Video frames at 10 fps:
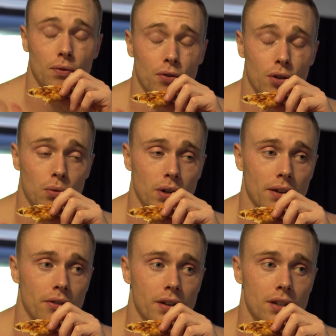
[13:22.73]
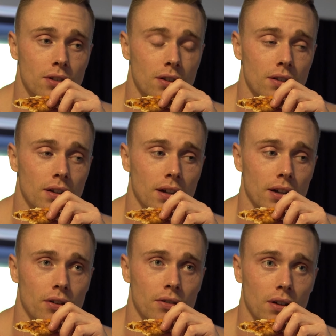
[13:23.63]
For whatever reason, I
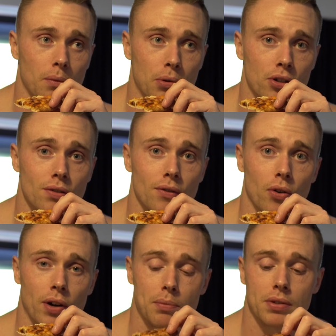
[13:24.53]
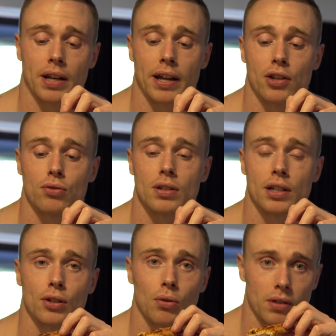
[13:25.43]
got a bunch of no reps, and I
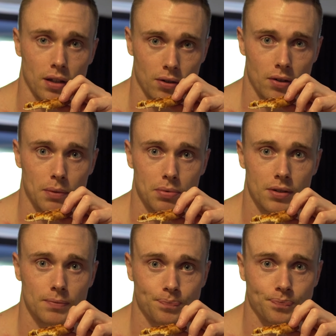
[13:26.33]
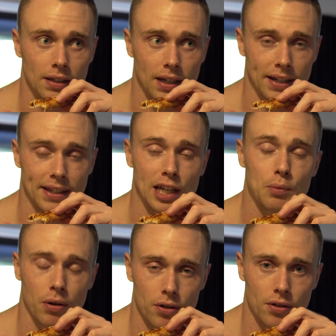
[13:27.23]
usually don't get no reps. And I take
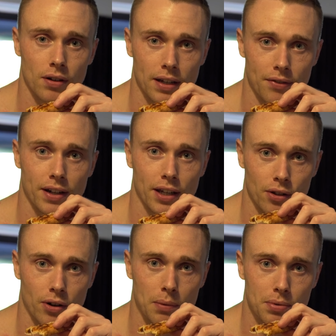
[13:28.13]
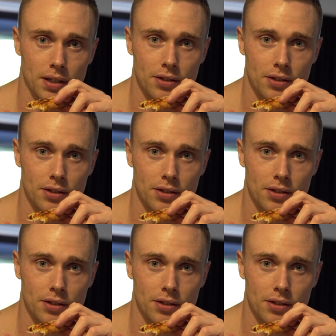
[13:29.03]
it personally if I get no reps.